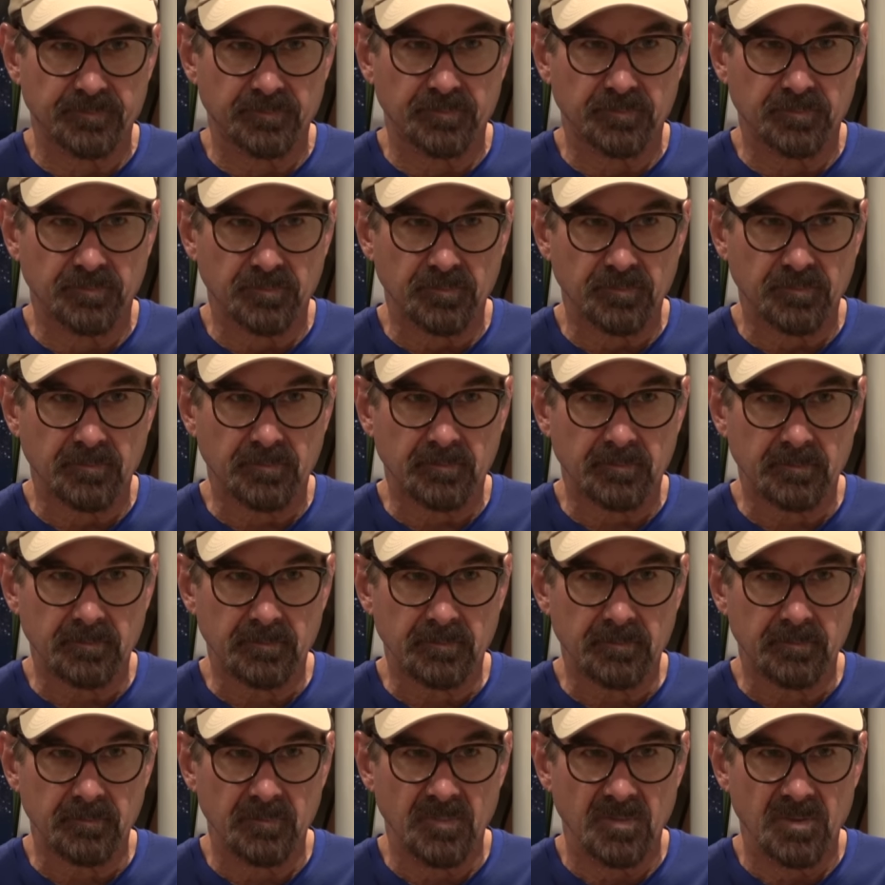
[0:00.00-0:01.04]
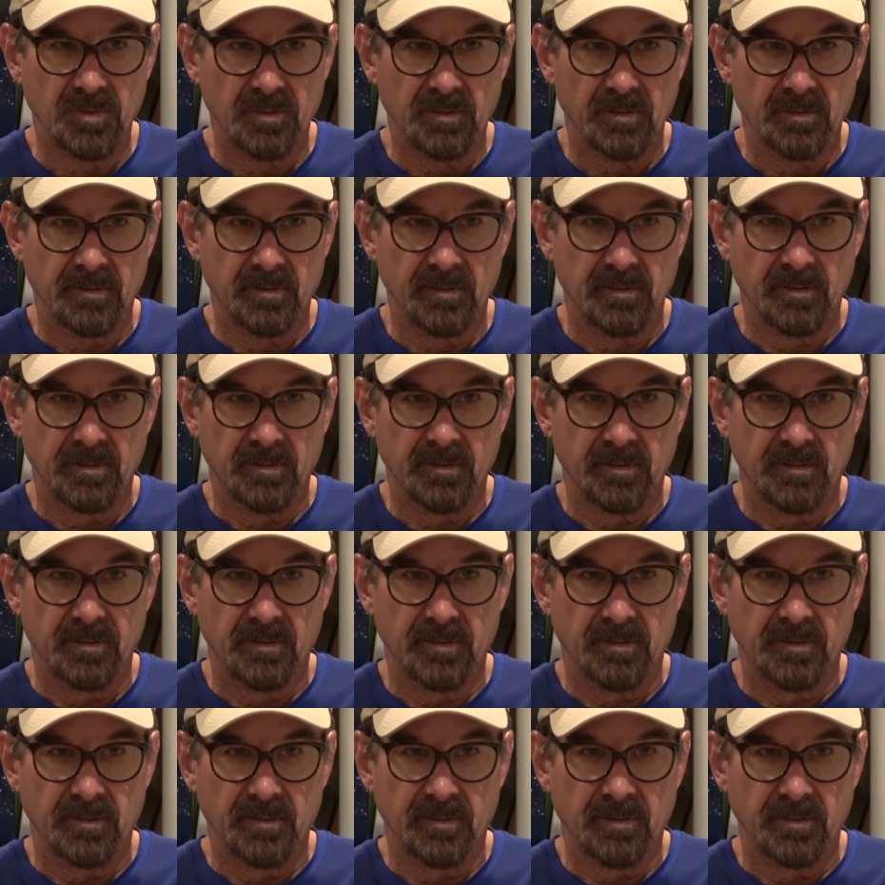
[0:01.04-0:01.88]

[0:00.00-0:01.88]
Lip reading: (no one is talking)